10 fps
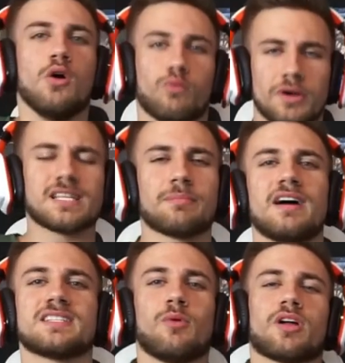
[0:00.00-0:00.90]
What is up,
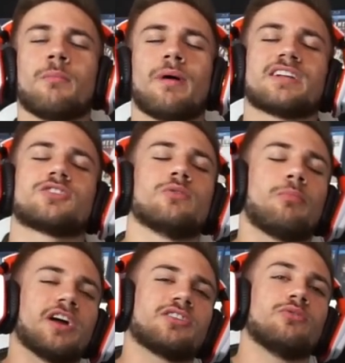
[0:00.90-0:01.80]
guys, and welcome back to a
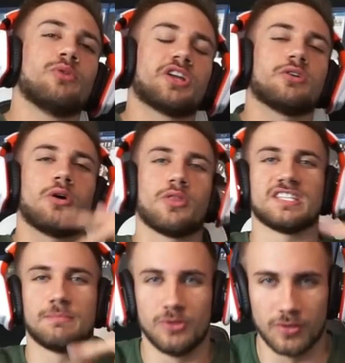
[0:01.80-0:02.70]
brand new video on
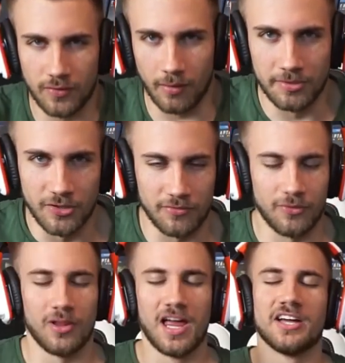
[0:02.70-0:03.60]
this beautiful,
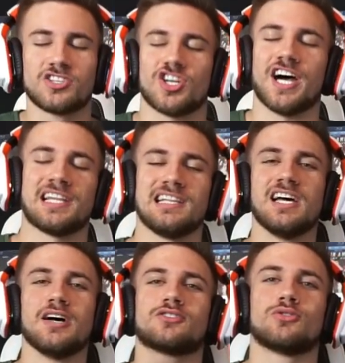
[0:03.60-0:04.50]
beautiful channel.
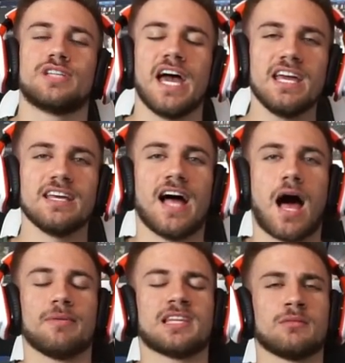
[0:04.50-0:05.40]
Today,
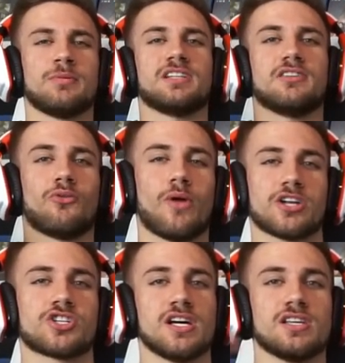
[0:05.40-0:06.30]
I'm a little bit in a
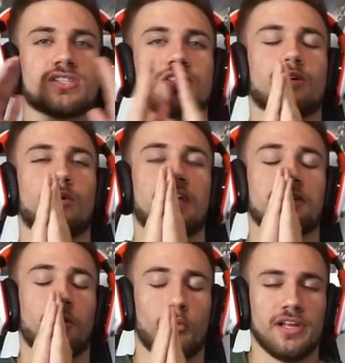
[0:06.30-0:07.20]
rush, so a
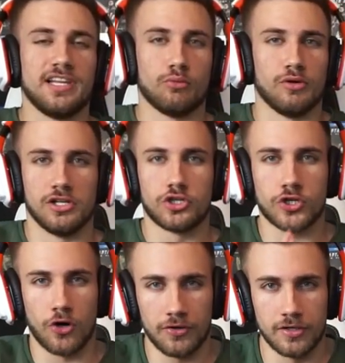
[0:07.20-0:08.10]
really, really
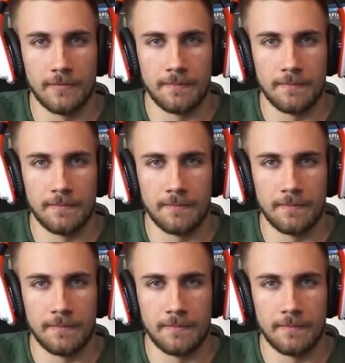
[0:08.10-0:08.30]
short